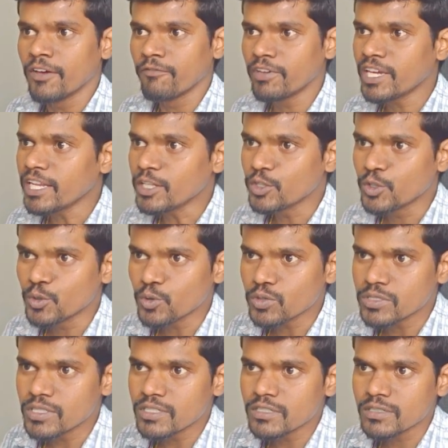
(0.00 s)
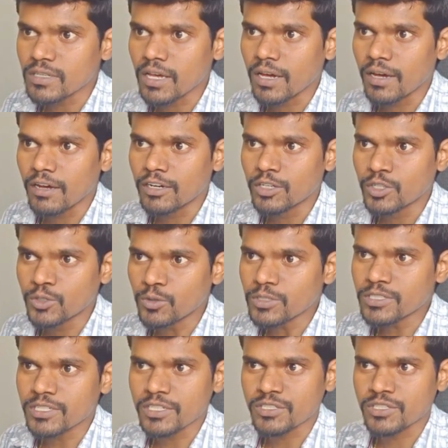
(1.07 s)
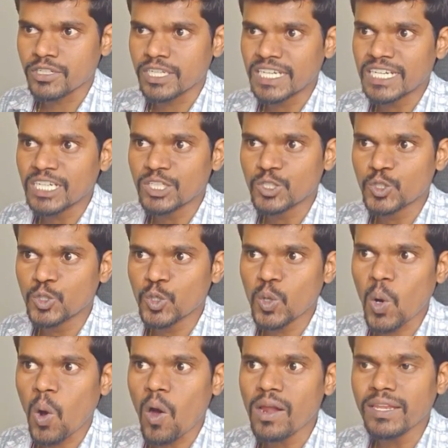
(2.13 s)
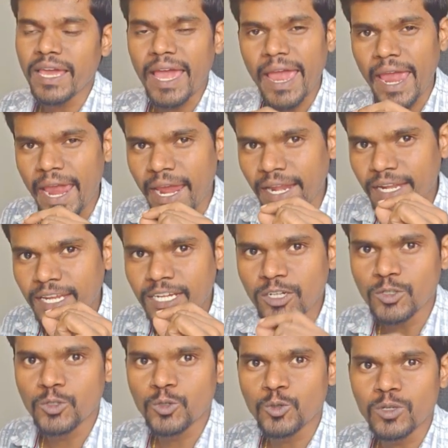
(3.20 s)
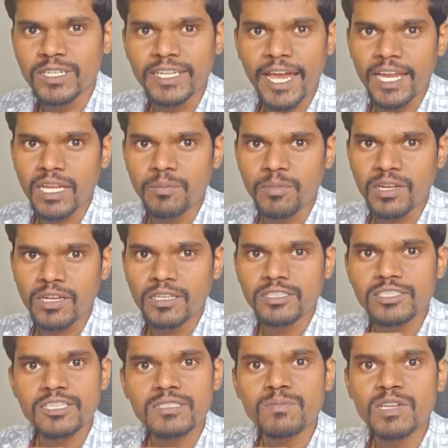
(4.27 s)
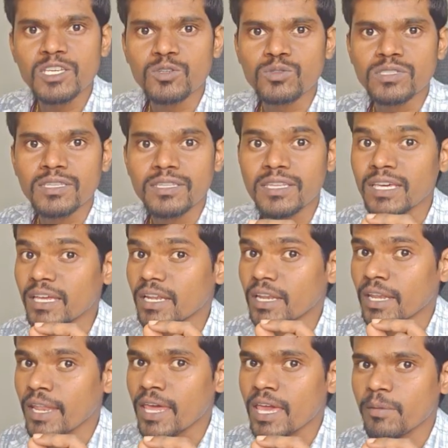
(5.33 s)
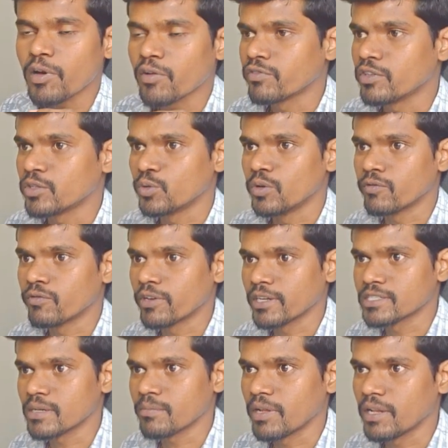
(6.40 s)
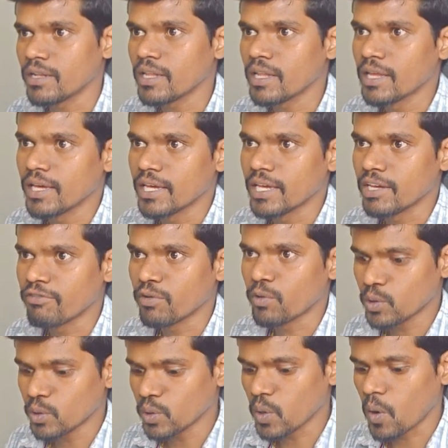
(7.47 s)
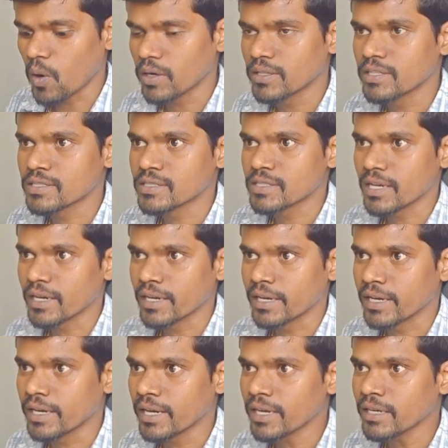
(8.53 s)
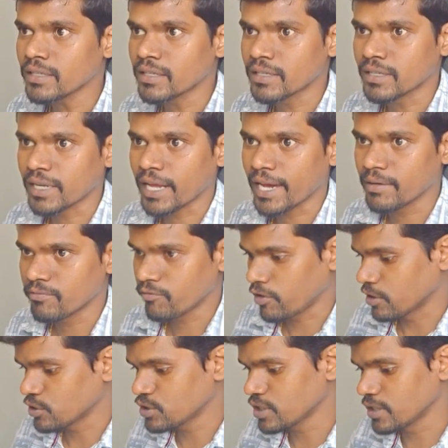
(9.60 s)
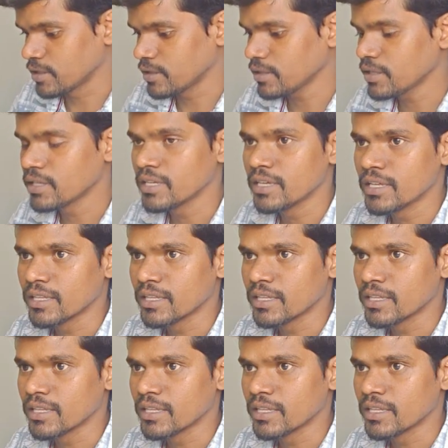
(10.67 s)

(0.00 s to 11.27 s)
We can use this tools dictionary to call any tool dynamically just by using the name of the tool. For example, if you want to call this get time function,